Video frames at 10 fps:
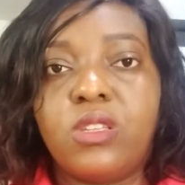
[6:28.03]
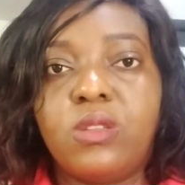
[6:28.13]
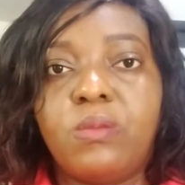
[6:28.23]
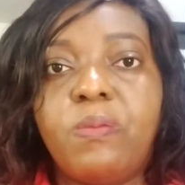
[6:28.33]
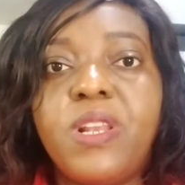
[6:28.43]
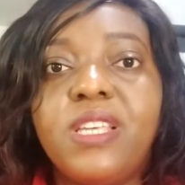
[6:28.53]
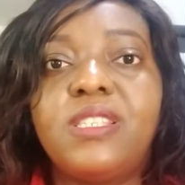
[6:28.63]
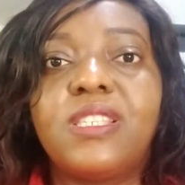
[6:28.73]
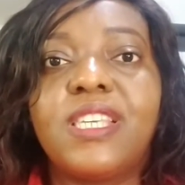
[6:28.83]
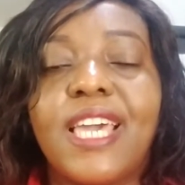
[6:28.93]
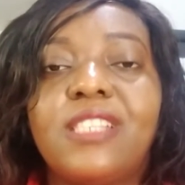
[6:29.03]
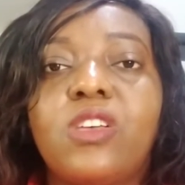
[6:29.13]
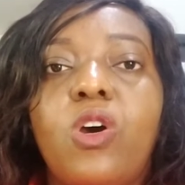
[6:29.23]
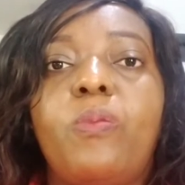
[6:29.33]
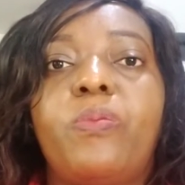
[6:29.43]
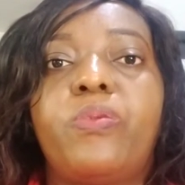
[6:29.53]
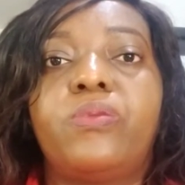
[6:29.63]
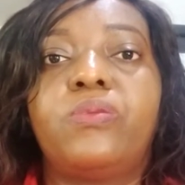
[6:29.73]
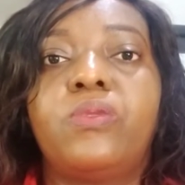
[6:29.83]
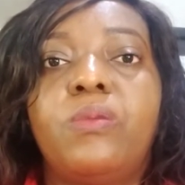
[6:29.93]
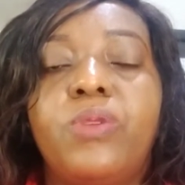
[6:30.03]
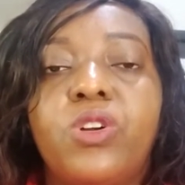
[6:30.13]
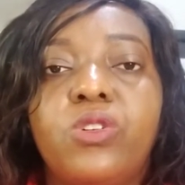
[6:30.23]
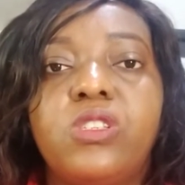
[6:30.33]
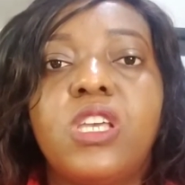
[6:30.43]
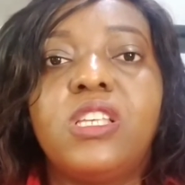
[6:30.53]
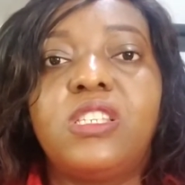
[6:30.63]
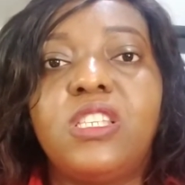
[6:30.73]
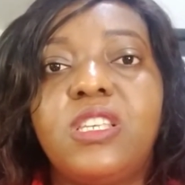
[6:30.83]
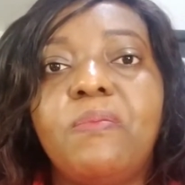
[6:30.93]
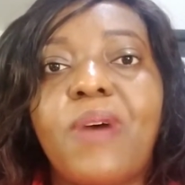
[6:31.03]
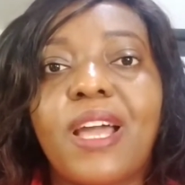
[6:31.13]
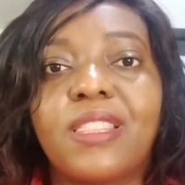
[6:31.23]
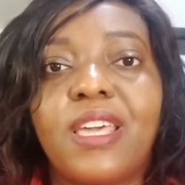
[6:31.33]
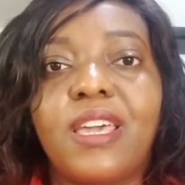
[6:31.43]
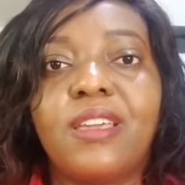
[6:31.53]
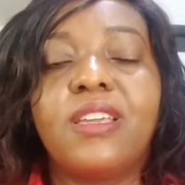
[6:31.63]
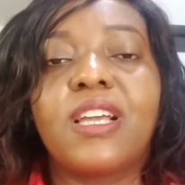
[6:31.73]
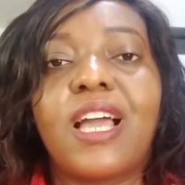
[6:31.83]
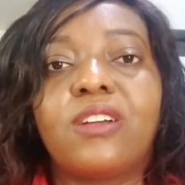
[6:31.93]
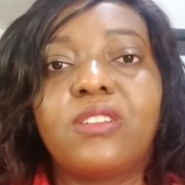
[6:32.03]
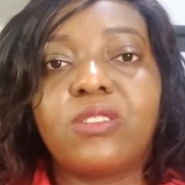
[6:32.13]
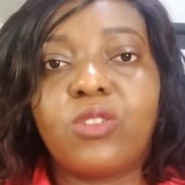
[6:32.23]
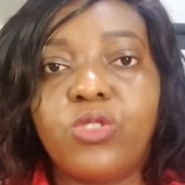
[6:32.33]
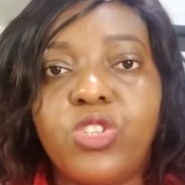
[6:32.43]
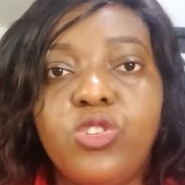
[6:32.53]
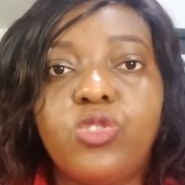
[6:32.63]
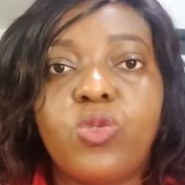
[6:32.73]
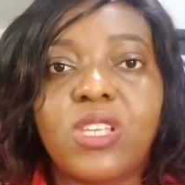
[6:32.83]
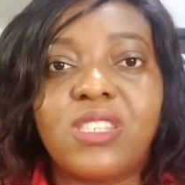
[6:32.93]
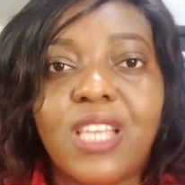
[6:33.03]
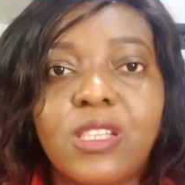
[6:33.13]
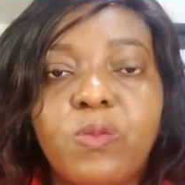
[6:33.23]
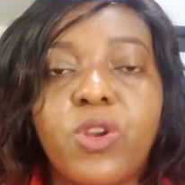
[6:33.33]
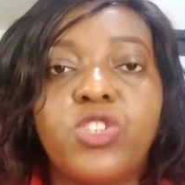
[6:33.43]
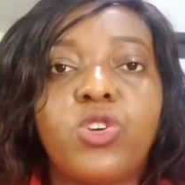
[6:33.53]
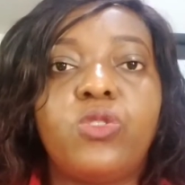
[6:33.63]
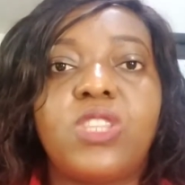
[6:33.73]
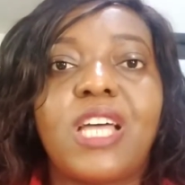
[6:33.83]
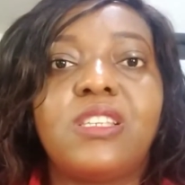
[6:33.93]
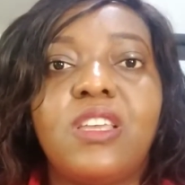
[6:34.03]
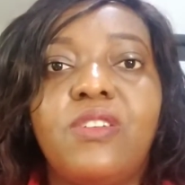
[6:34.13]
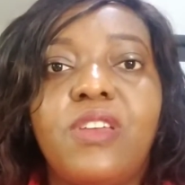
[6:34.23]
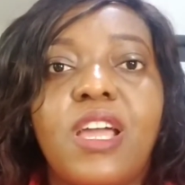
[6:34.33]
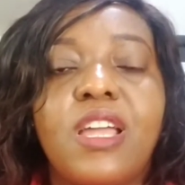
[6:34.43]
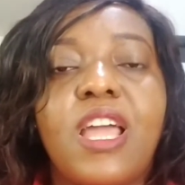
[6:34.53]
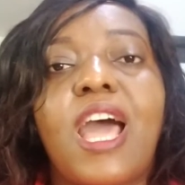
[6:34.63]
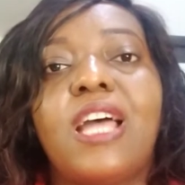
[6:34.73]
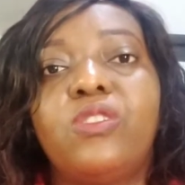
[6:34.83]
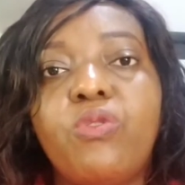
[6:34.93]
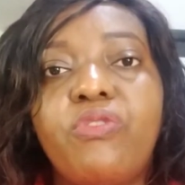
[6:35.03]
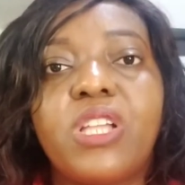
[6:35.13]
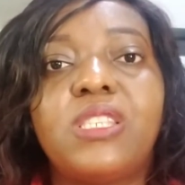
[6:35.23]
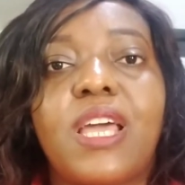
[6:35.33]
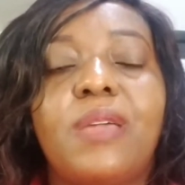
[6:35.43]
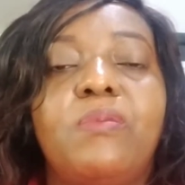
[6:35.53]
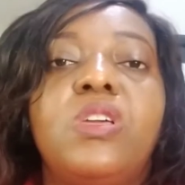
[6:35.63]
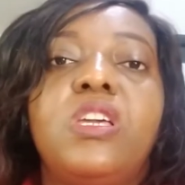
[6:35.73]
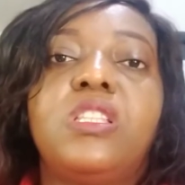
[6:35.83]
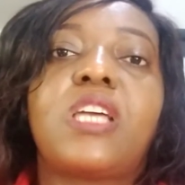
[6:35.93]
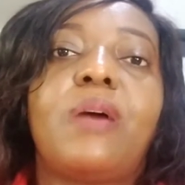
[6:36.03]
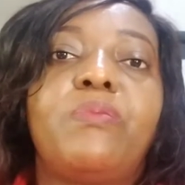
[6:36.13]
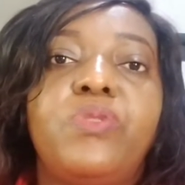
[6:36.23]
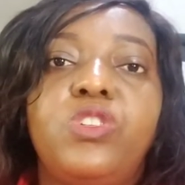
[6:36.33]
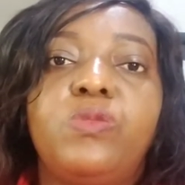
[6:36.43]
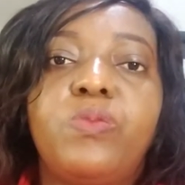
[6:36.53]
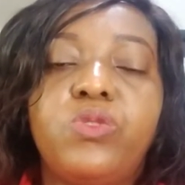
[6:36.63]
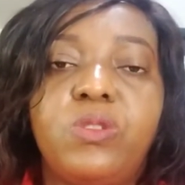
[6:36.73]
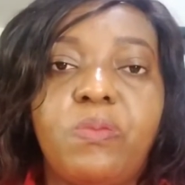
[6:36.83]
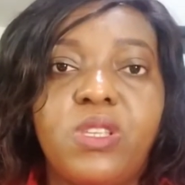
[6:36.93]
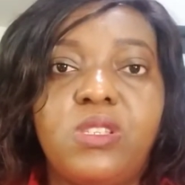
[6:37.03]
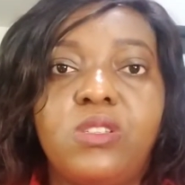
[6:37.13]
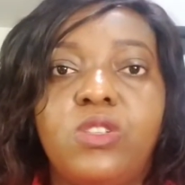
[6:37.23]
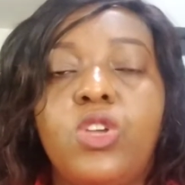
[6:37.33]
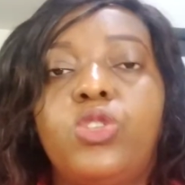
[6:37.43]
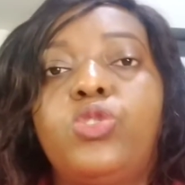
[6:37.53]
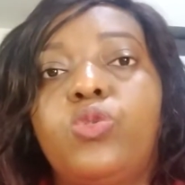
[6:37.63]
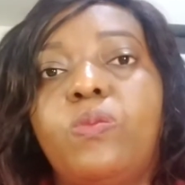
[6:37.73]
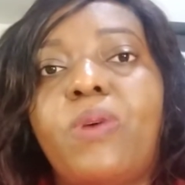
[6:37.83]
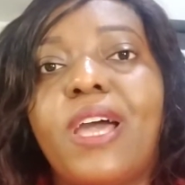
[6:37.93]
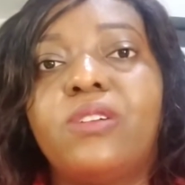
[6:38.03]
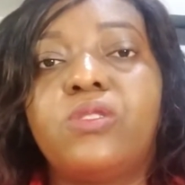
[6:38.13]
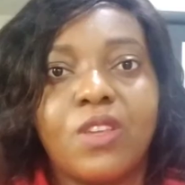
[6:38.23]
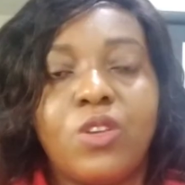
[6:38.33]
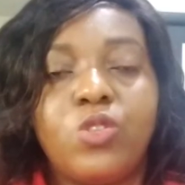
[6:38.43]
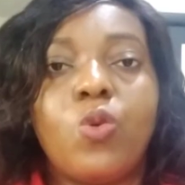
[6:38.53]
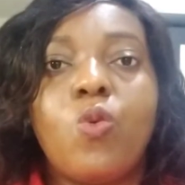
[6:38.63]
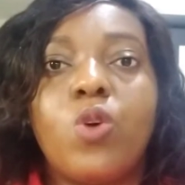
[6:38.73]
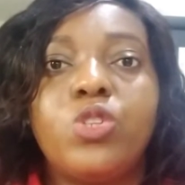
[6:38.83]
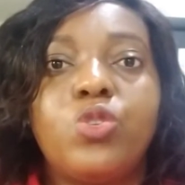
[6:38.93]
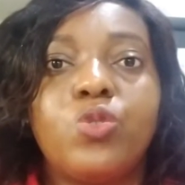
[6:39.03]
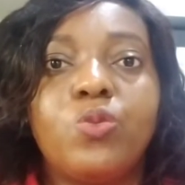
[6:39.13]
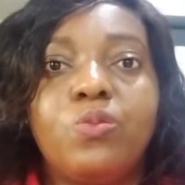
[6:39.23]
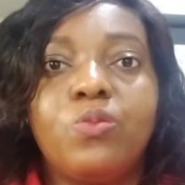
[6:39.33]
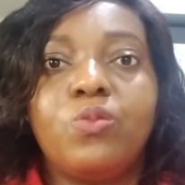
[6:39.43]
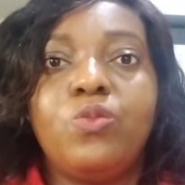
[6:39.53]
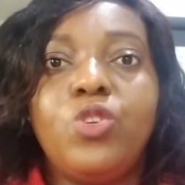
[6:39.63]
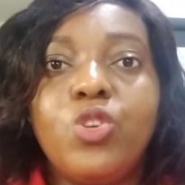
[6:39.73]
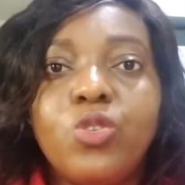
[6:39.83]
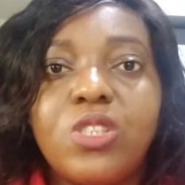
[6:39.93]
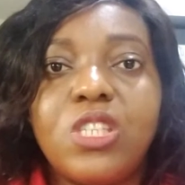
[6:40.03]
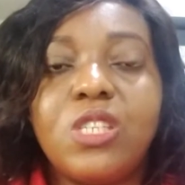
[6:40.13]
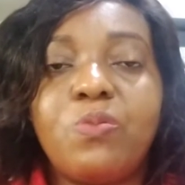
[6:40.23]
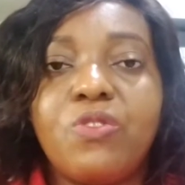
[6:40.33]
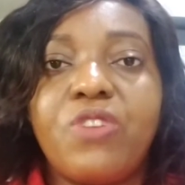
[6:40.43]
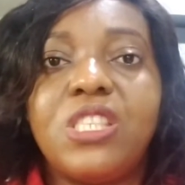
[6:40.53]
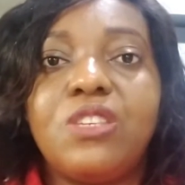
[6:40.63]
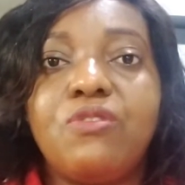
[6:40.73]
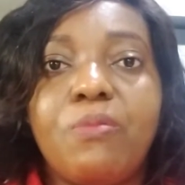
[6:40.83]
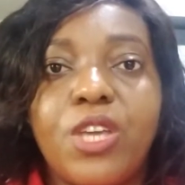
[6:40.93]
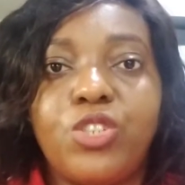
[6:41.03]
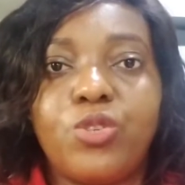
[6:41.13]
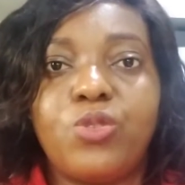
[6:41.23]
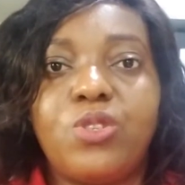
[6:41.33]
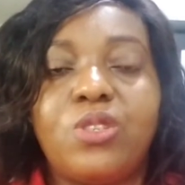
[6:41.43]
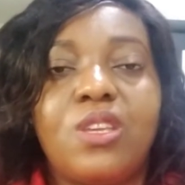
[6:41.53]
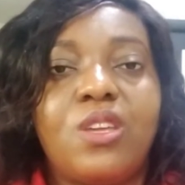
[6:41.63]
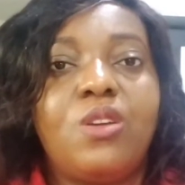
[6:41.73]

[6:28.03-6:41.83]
please get up, because sitting back there can continue to exert pressure on that area, and over time it can predispose the person to piles. So we want to use these preventive measures.